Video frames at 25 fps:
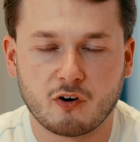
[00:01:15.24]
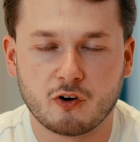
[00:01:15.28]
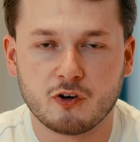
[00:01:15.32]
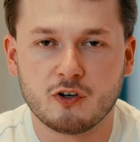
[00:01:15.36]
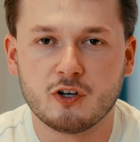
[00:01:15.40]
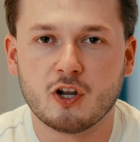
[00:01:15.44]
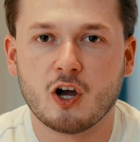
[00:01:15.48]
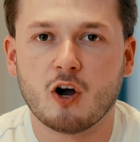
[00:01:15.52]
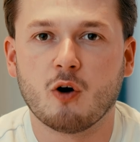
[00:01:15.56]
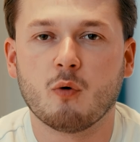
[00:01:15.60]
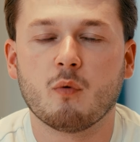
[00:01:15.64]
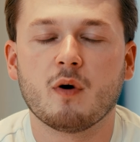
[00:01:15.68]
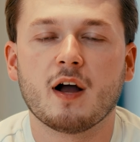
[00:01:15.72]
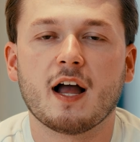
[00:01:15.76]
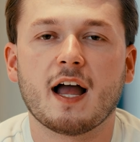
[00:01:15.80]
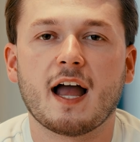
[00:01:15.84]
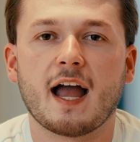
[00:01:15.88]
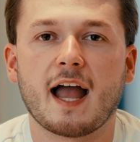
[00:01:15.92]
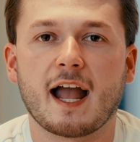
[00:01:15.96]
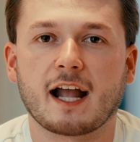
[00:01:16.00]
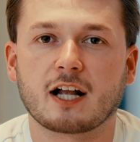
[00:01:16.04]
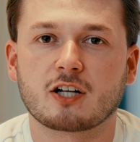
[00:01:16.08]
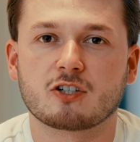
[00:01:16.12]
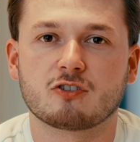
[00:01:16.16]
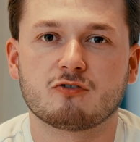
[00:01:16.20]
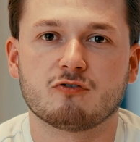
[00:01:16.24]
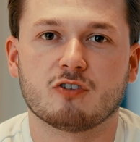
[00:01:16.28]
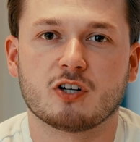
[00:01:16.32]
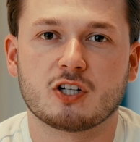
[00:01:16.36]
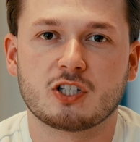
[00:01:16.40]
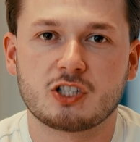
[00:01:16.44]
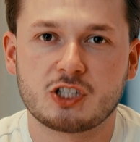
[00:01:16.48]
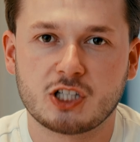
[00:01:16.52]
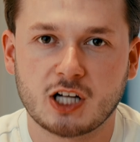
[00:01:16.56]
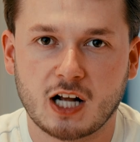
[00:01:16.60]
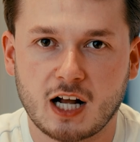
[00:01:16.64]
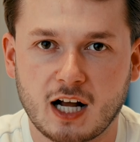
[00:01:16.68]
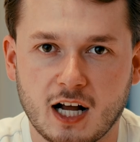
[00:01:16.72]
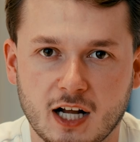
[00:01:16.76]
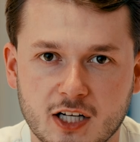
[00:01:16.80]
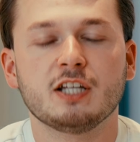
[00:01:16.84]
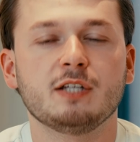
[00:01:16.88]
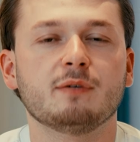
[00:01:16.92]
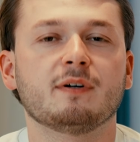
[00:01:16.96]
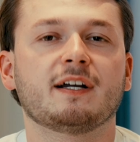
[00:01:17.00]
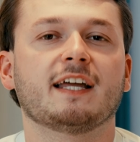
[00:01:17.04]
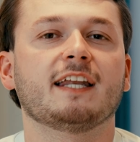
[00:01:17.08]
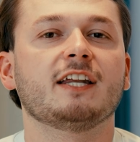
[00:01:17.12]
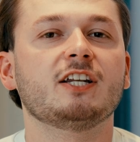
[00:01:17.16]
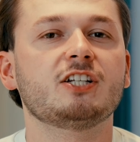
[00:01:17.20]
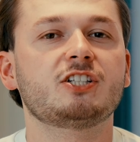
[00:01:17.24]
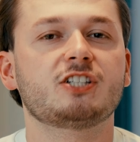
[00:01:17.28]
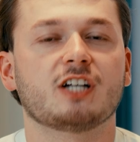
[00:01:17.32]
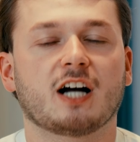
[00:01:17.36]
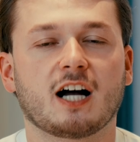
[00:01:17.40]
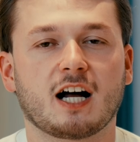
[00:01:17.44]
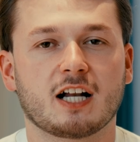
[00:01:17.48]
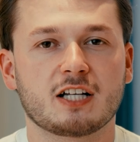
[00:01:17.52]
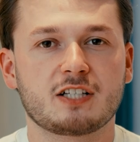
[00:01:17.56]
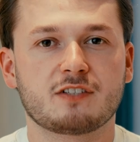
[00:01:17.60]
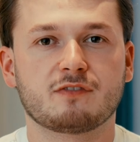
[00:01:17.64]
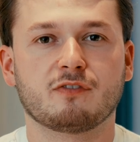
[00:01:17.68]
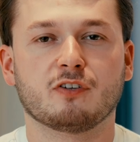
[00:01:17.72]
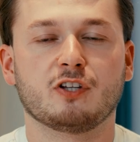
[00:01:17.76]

no extra charge. You're getting charged for